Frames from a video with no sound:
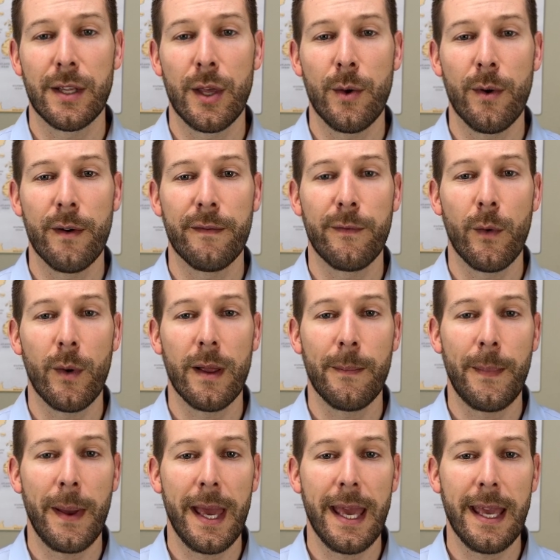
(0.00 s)
you
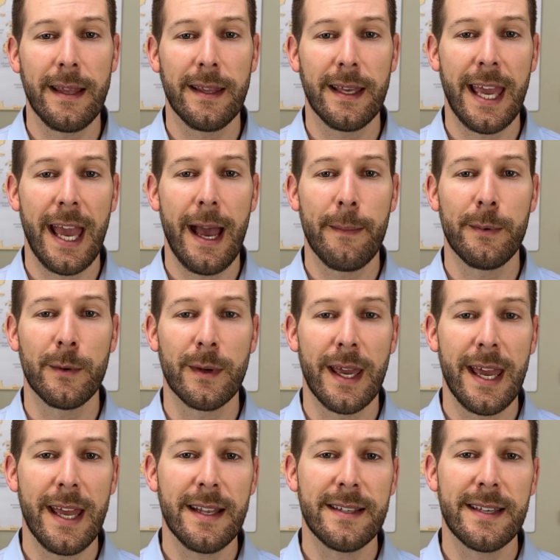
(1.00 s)
avoid paying the capital
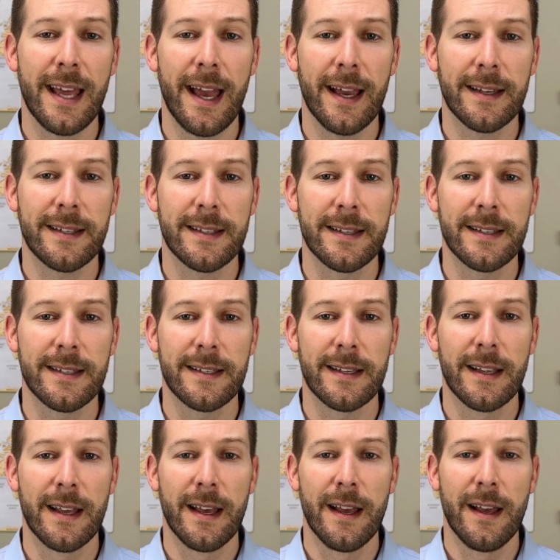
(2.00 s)
gains taxes